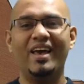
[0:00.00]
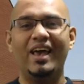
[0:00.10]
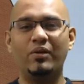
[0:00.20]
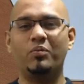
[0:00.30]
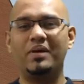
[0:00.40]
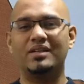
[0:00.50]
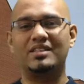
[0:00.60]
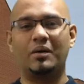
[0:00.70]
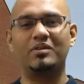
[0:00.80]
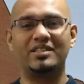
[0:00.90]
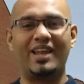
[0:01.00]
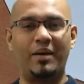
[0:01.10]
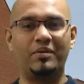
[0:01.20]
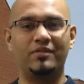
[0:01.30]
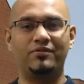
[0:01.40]
It would be a double
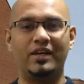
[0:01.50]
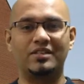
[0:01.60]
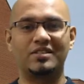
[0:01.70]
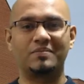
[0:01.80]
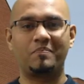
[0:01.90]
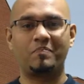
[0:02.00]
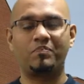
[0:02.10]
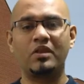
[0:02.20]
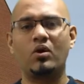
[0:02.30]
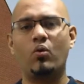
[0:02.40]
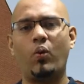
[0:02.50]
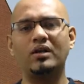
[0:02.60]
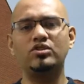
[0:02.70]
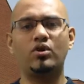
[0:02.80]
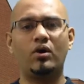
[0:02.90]
slap in the face.
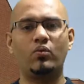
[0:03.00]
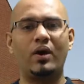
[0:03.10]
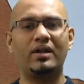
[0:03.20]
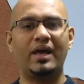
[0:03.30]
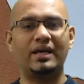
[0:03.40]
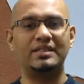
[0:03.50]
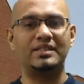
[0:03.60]
1 John 1 9